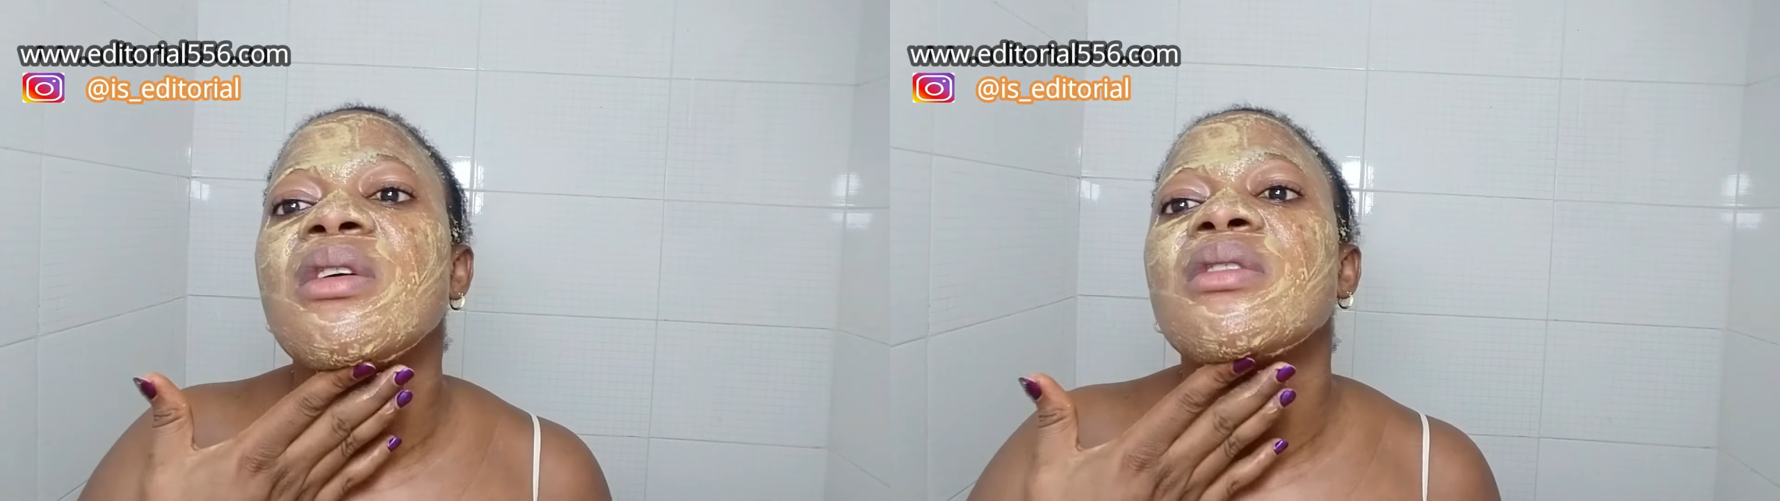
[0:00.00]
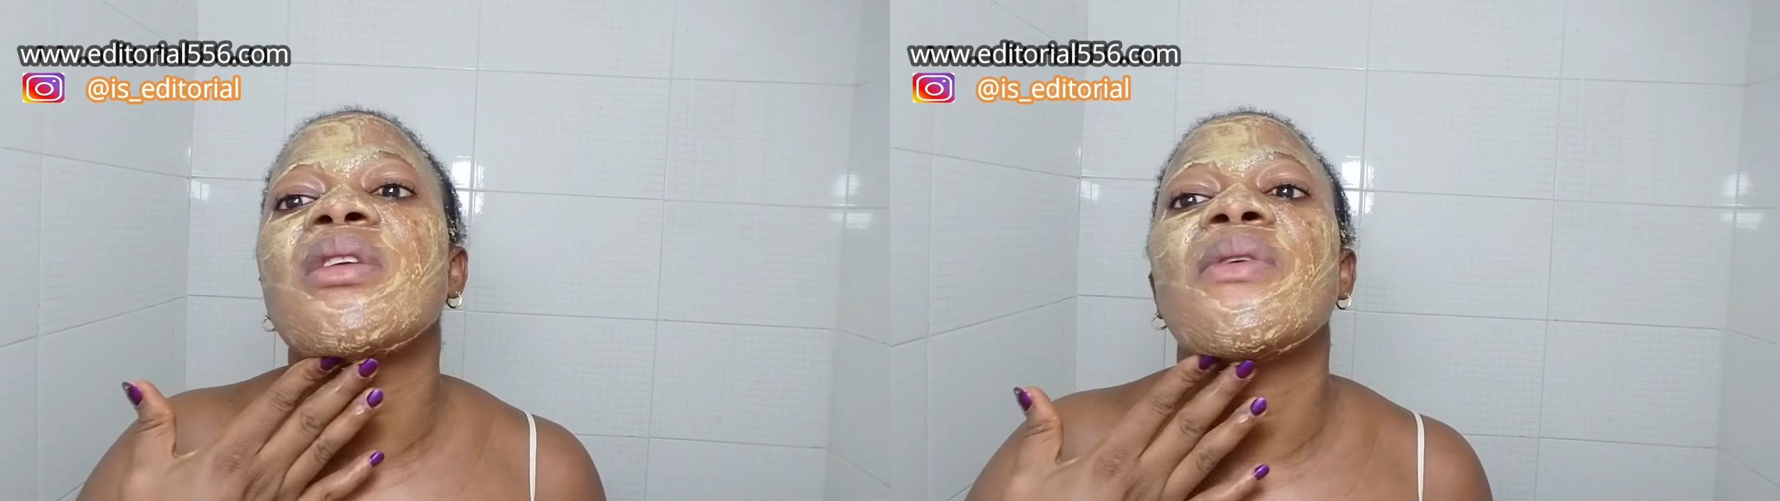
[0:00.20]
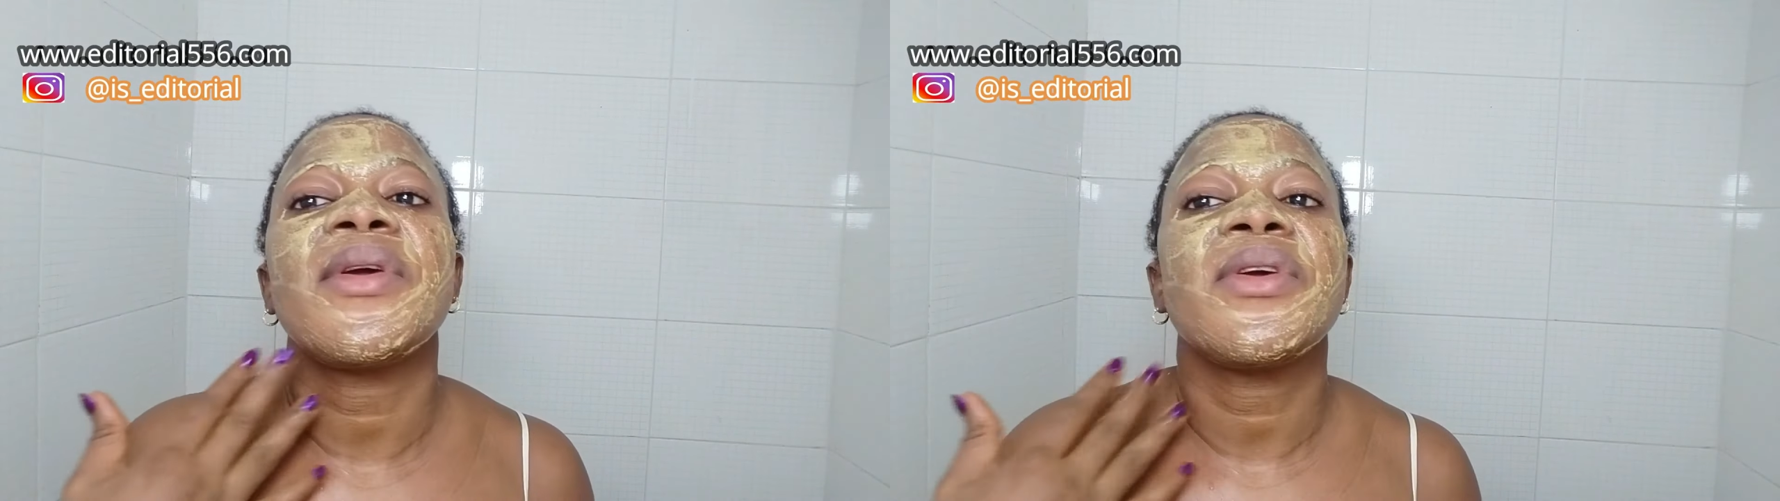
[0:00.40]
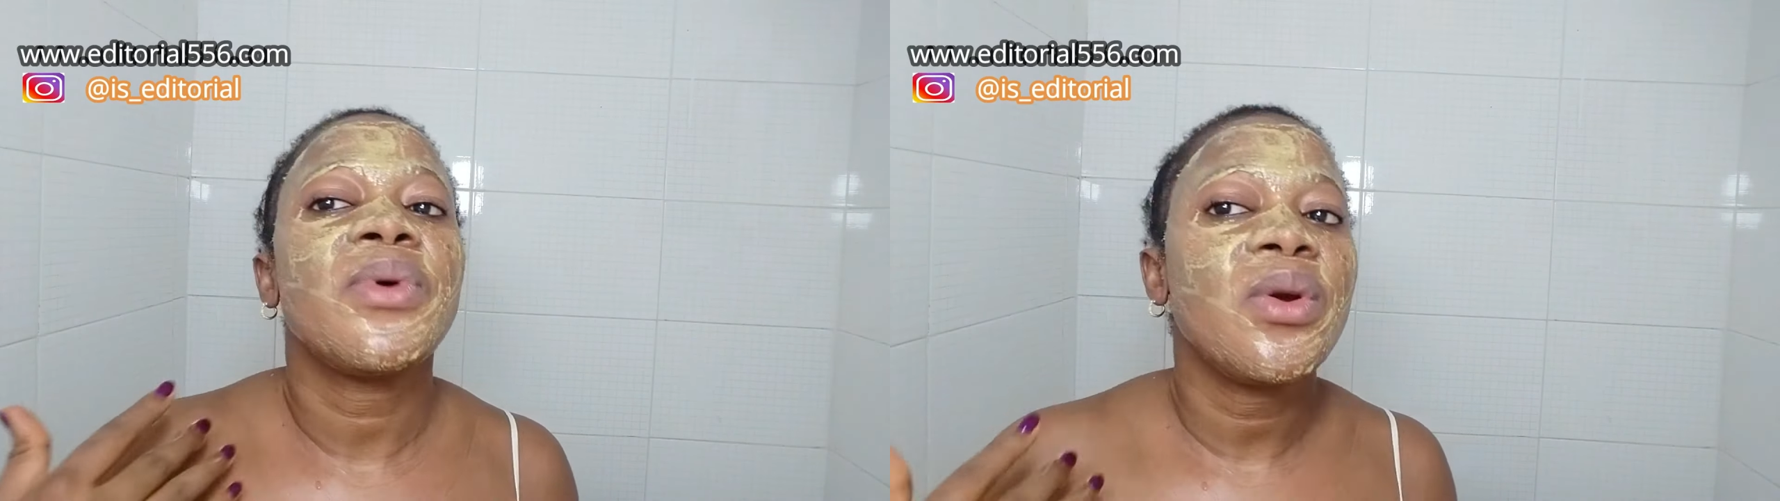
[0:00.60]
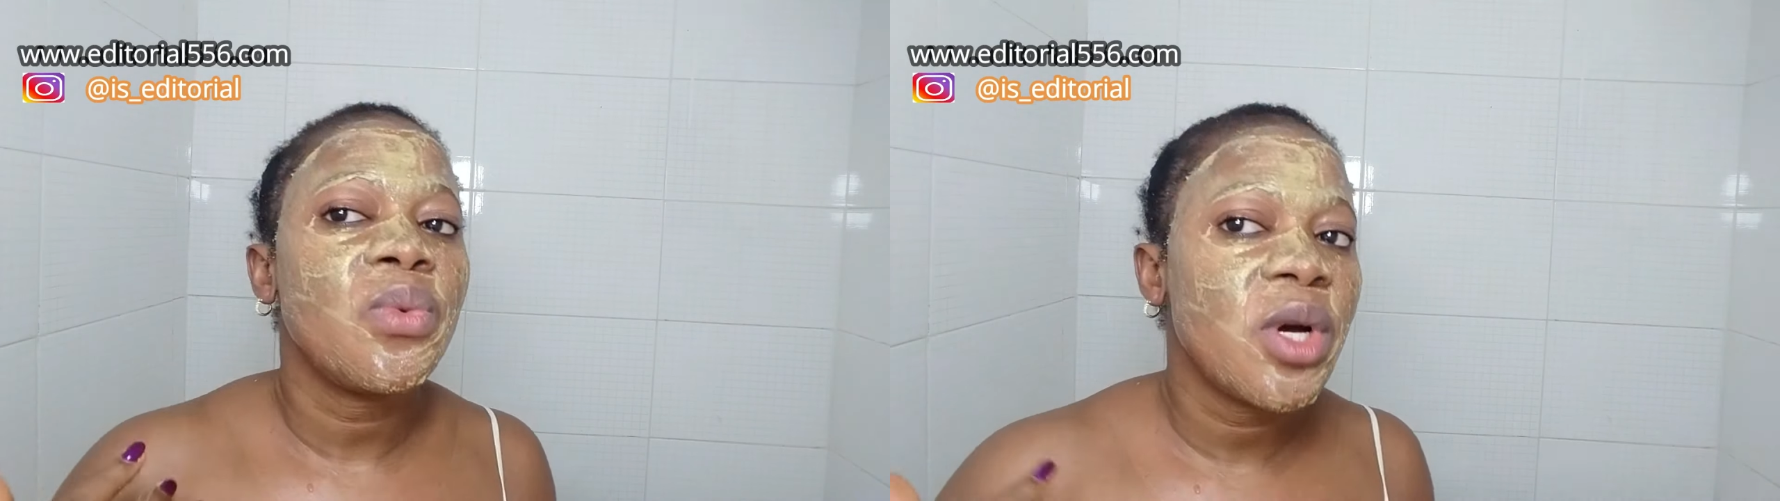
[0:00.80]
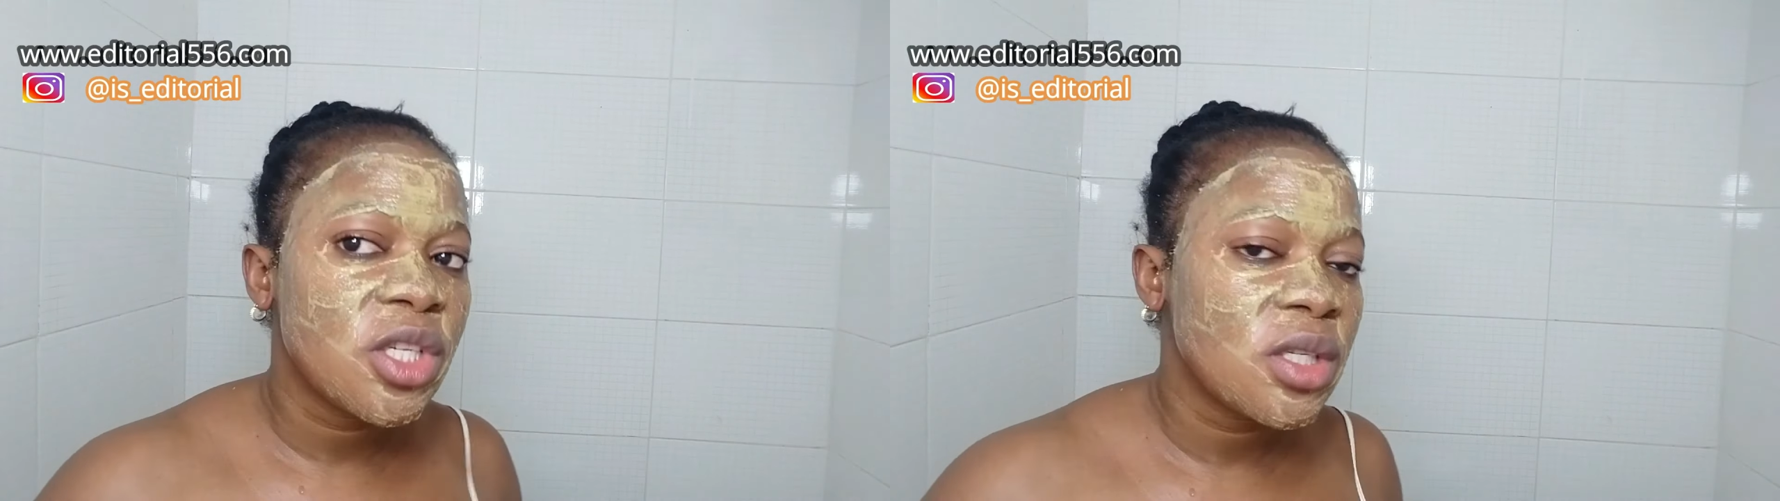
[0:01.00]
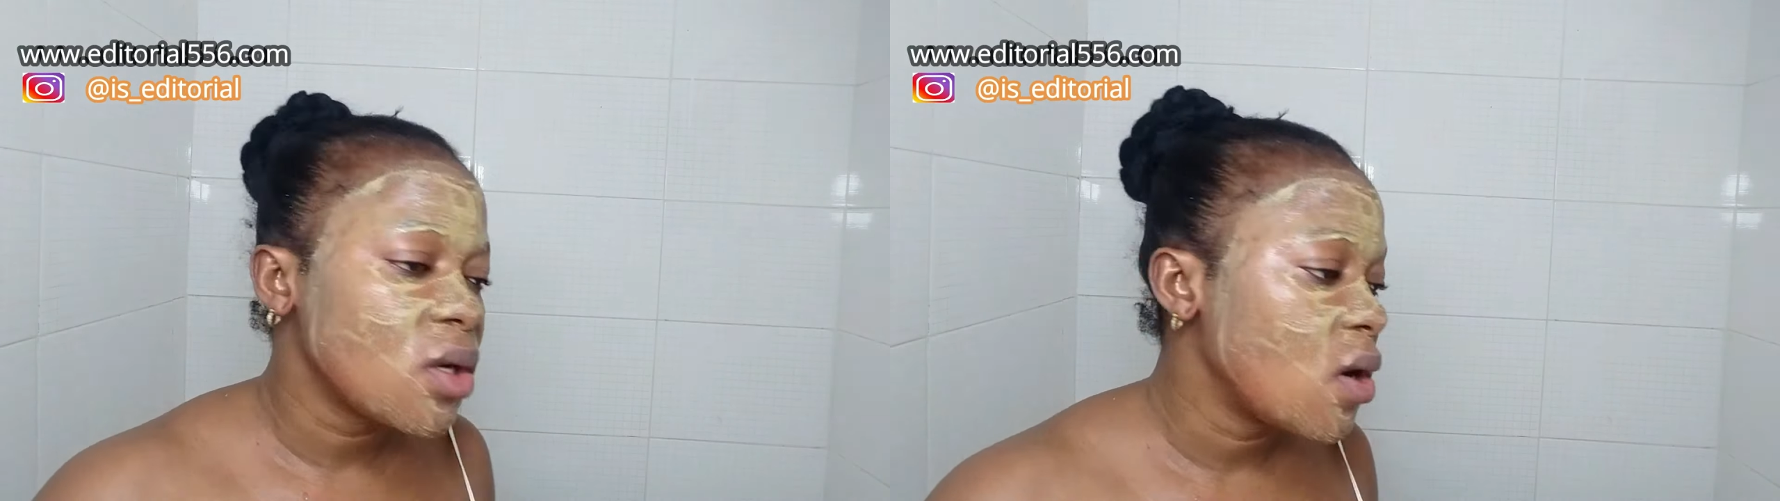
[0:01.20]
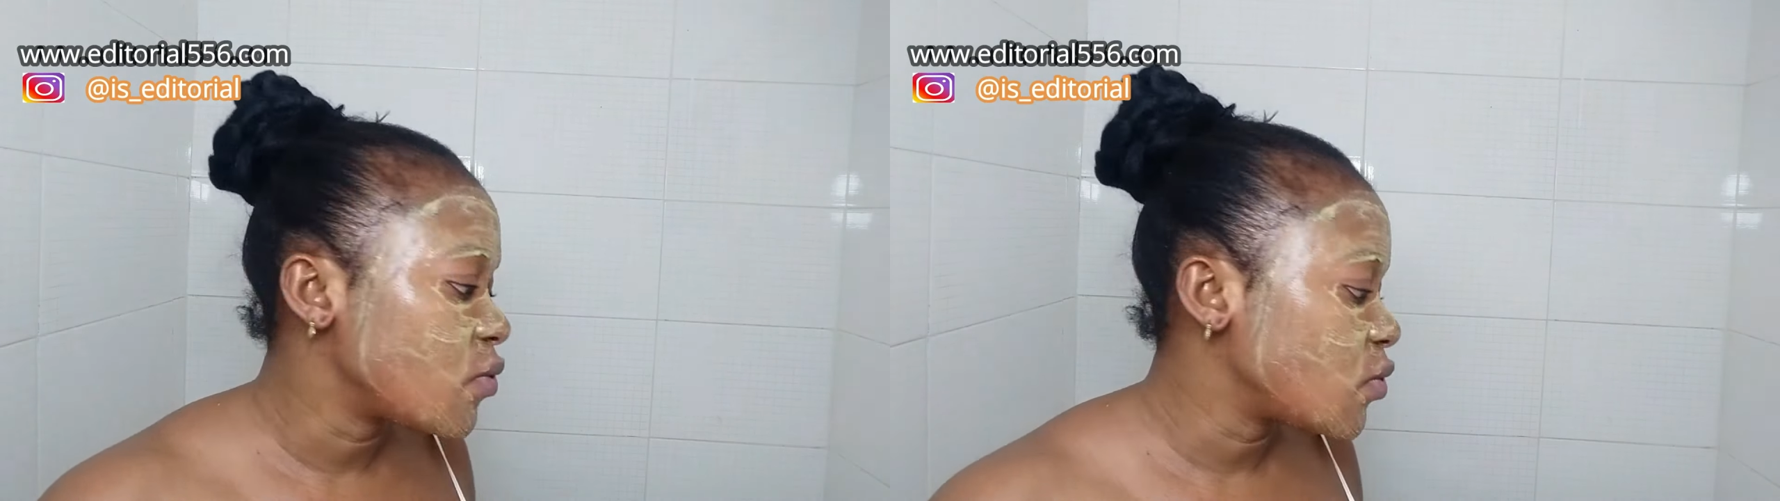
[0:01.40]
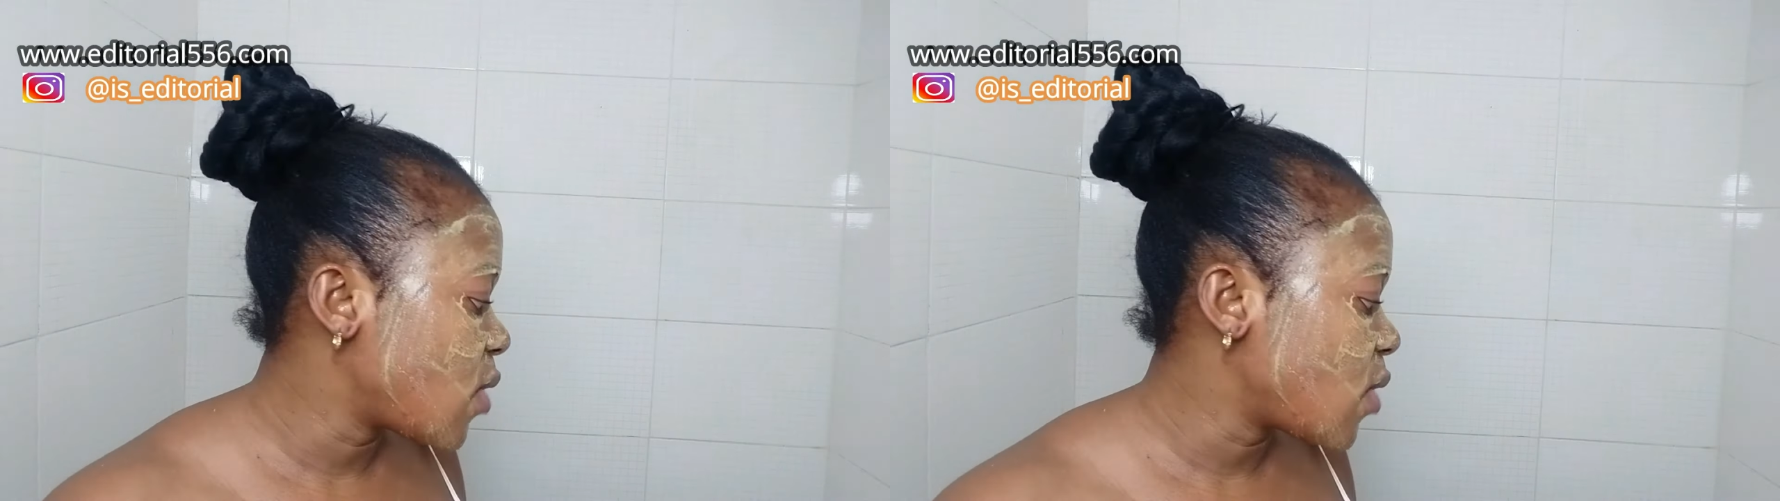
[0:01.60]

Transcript: then when you want to wash it off you